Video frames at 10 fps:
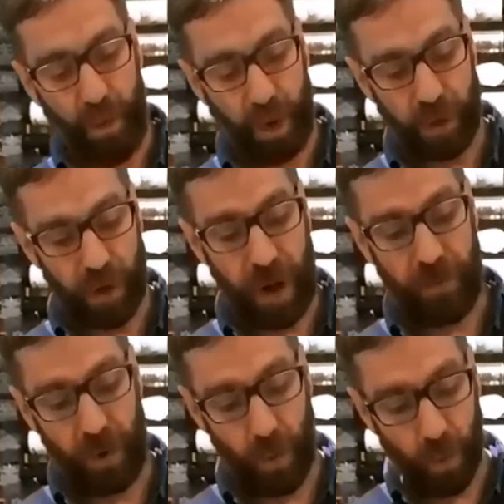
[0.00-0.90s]
We also
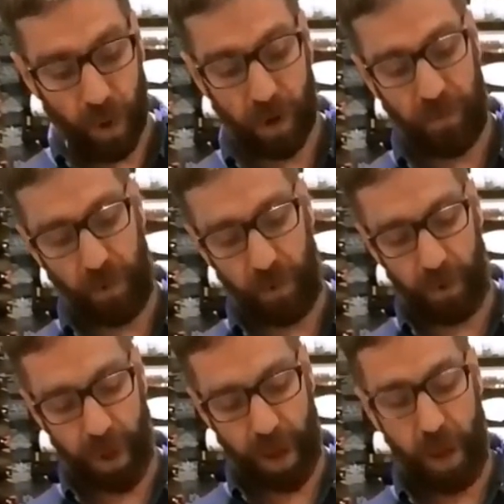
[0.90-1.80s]
have a
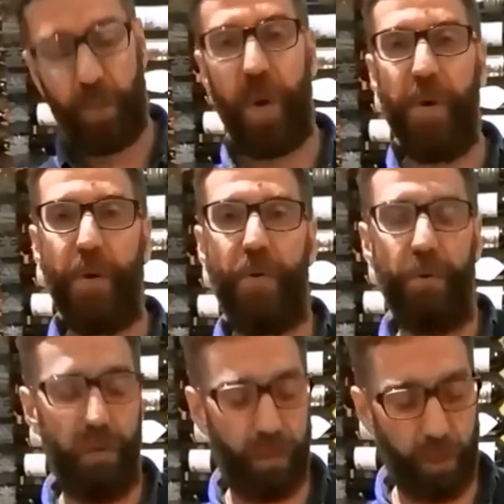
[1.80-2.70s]
wonderful Premier
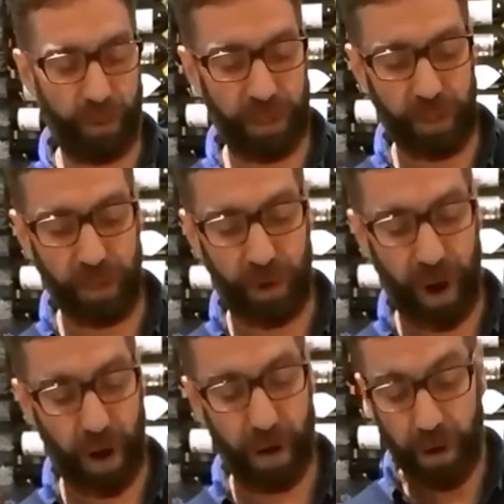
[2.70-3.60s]
Cru from Monte de
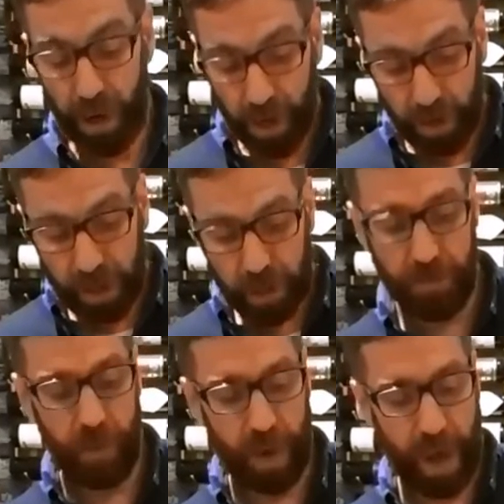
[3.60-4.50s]
Tonnerre,
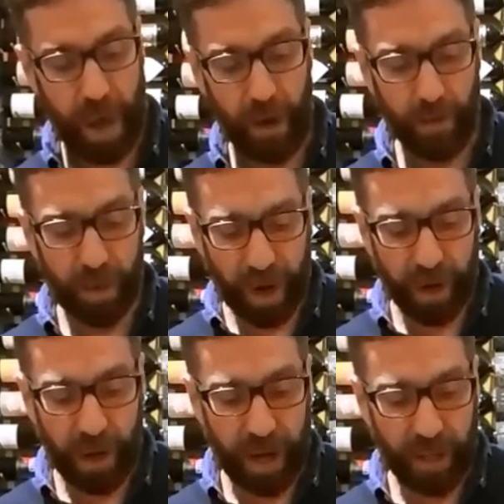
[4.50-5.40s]

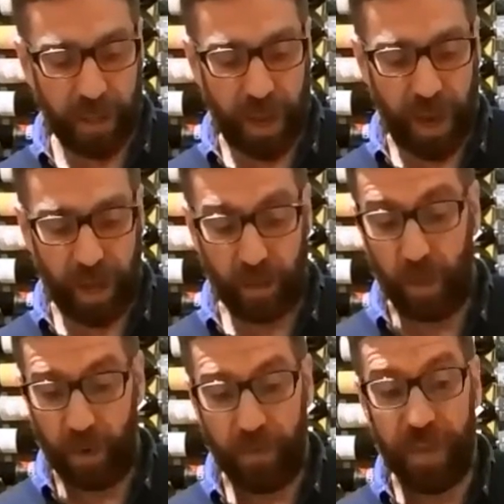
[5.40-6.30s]
recognised
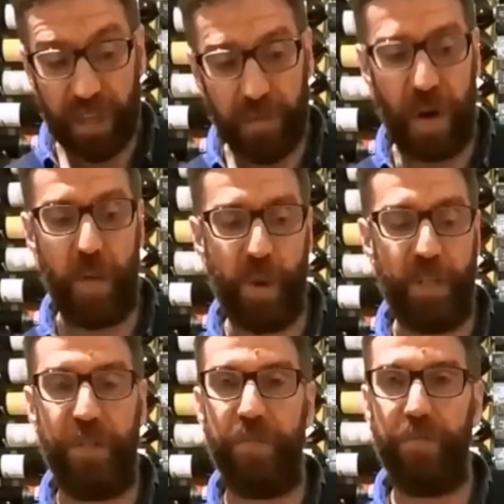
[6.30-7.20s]
as one of the very
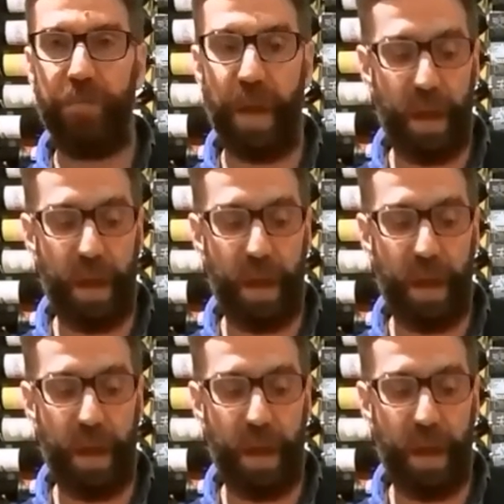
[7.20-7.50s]
best